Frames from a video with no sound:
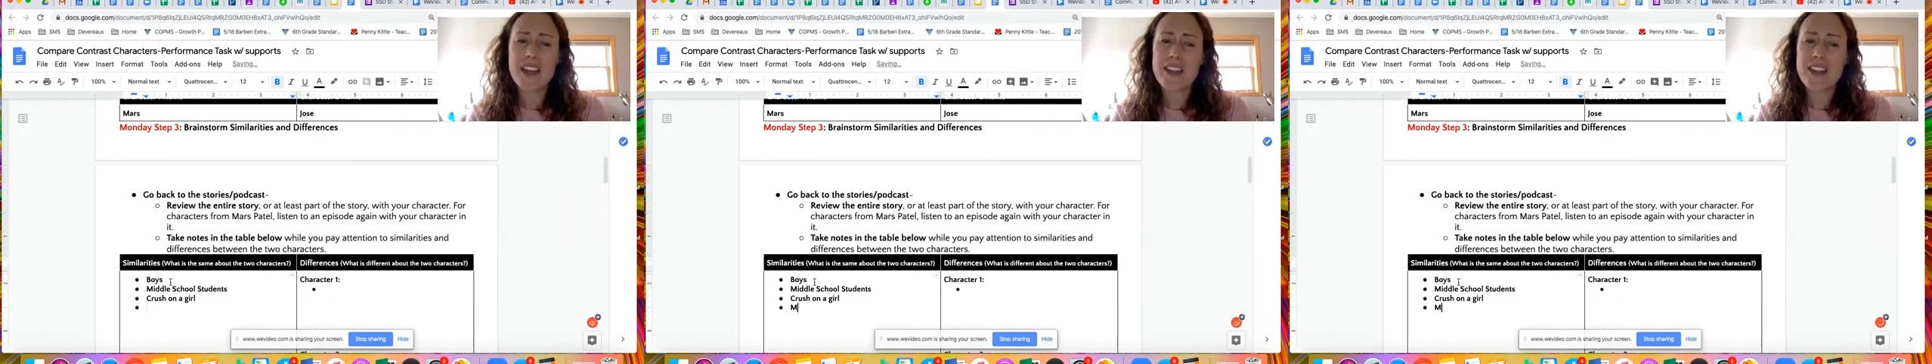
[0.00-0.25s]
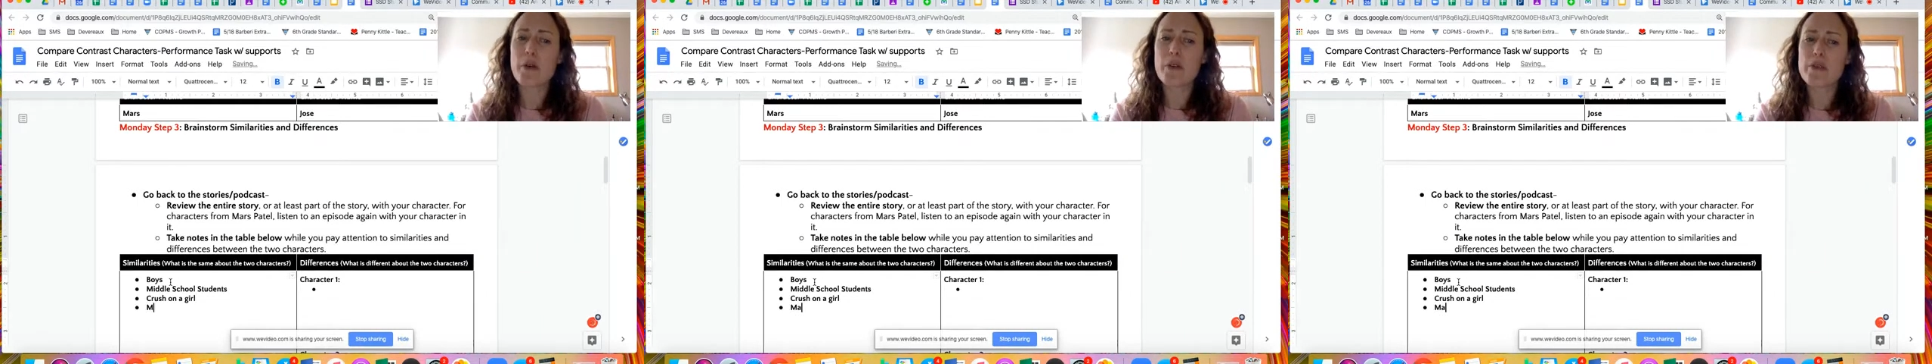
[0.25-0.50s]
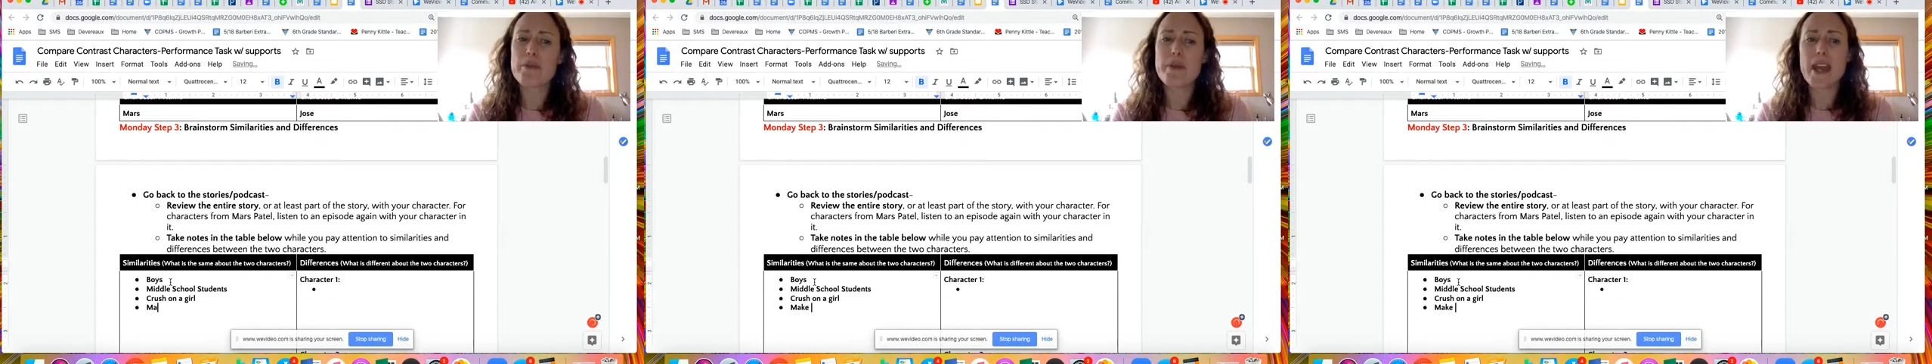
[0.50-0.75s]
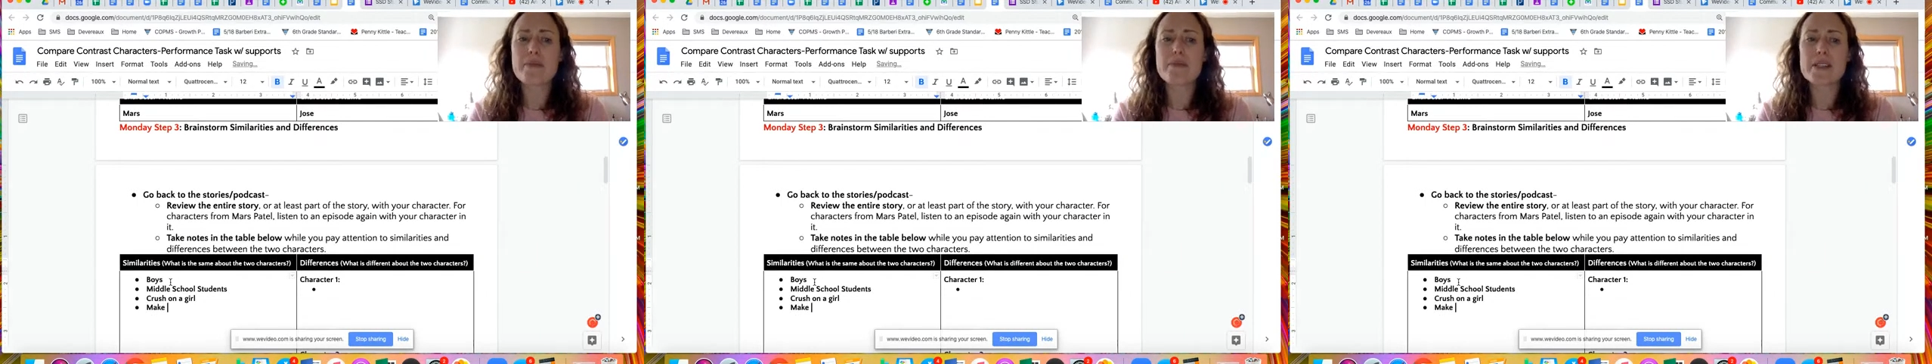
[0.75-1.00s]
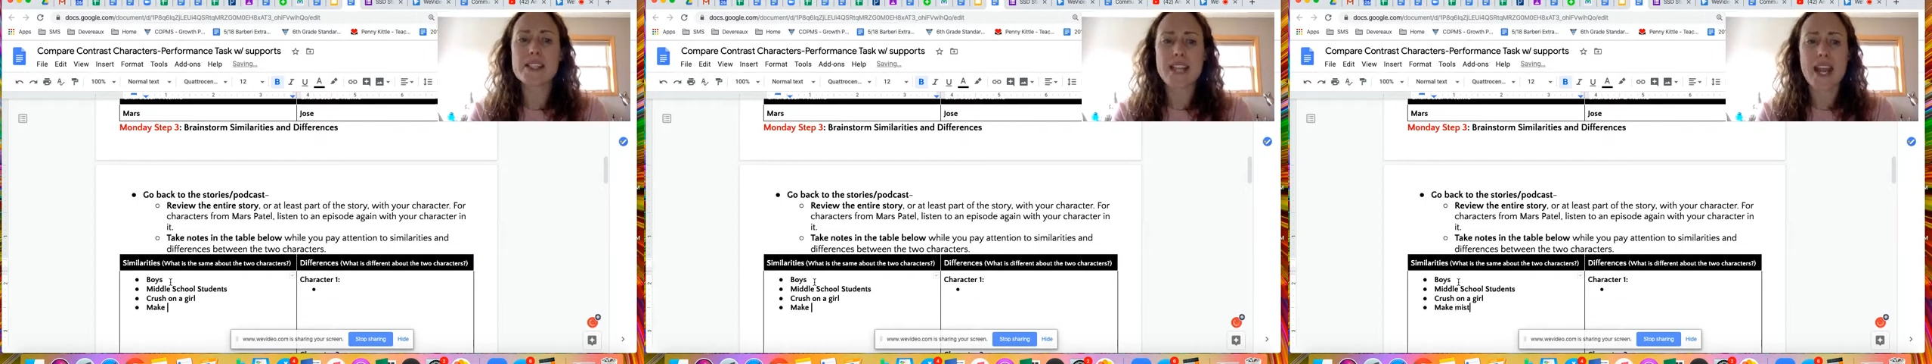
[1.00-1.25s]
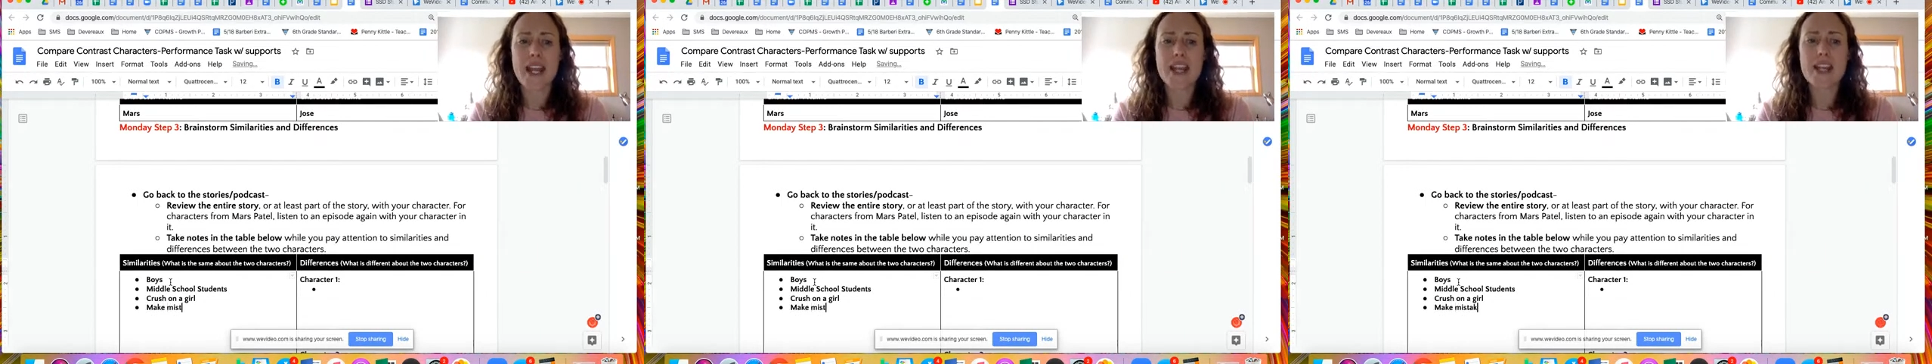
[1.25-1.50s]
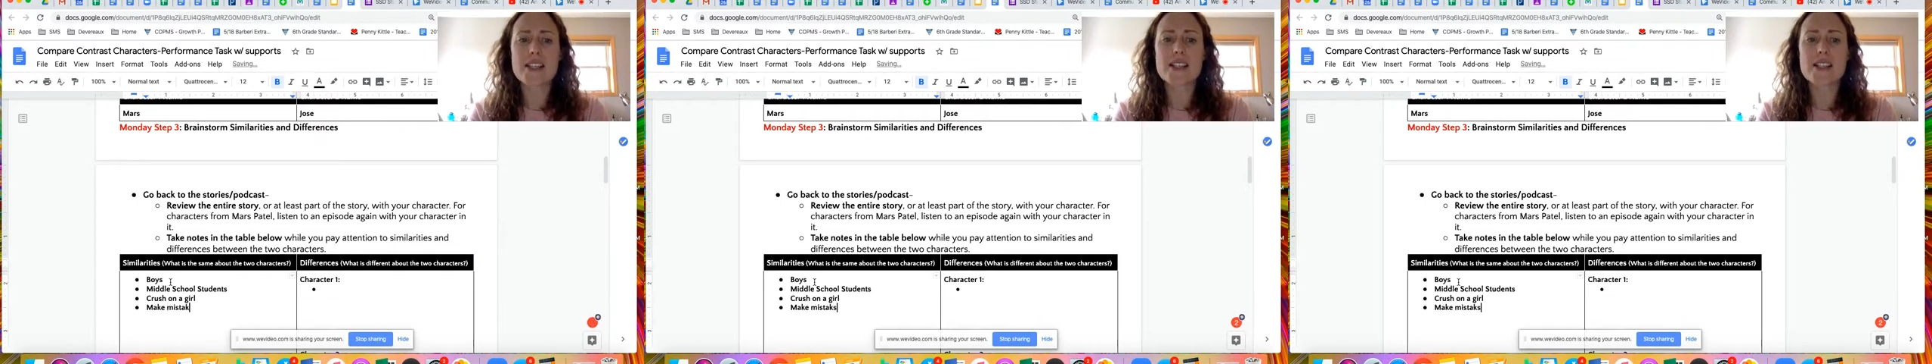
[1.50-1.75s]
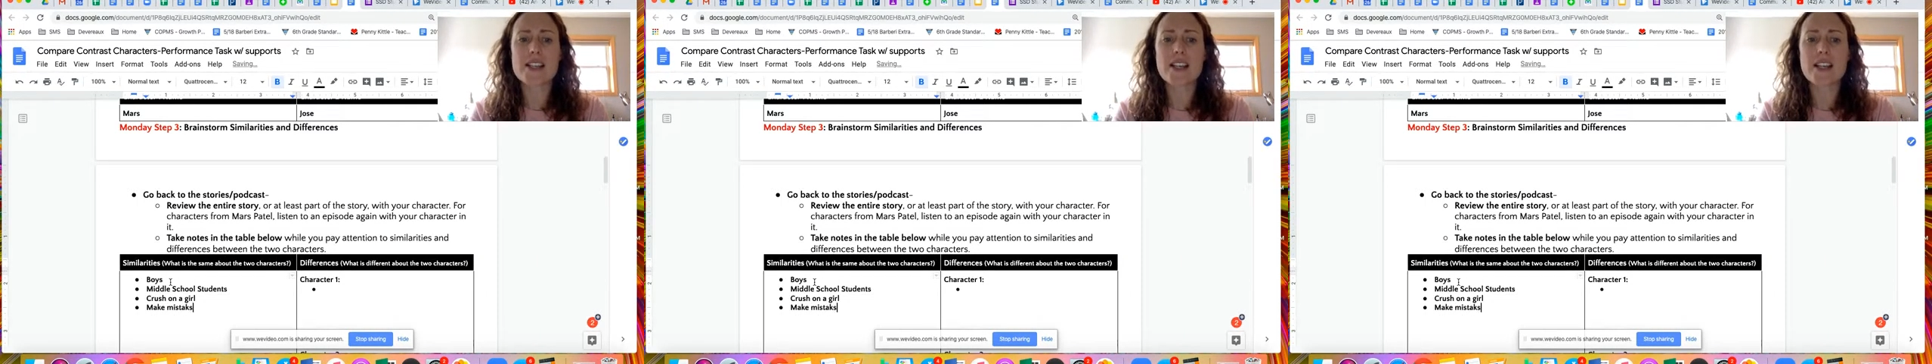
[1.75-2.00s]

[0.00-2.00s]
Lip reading: they both make mistakes.